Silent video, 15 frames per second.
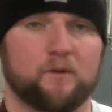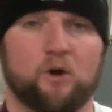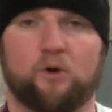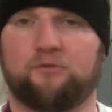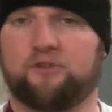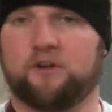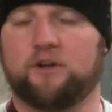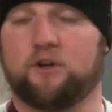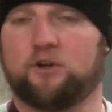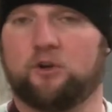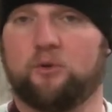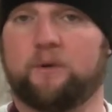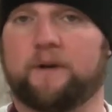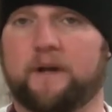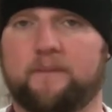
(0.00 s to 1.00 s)
Hopefully you
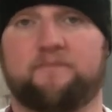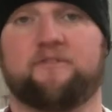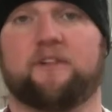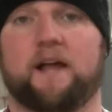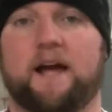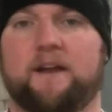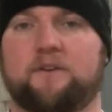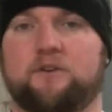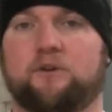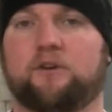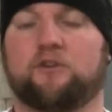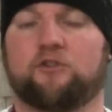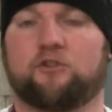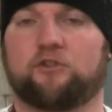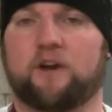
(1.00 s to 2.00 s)
glued it up flat, and you
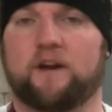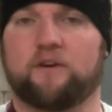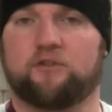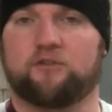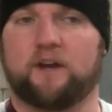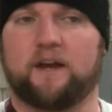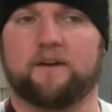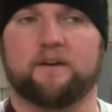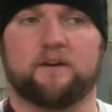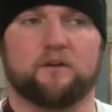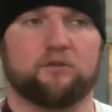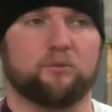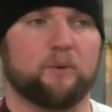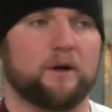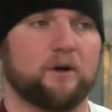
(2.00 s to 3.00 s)
can just kind of sand it
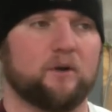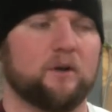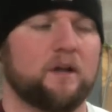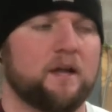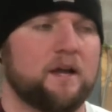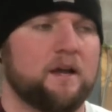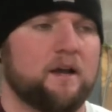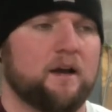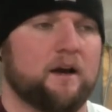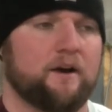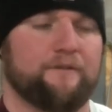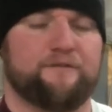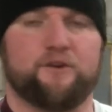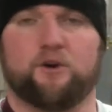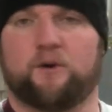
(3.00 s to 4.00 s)
as well
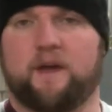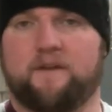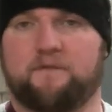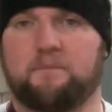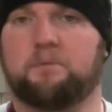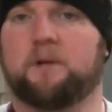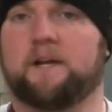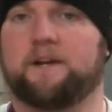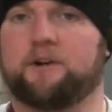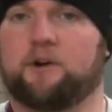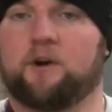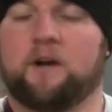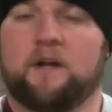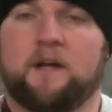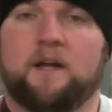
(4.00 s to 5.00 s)
if you don't have a planer.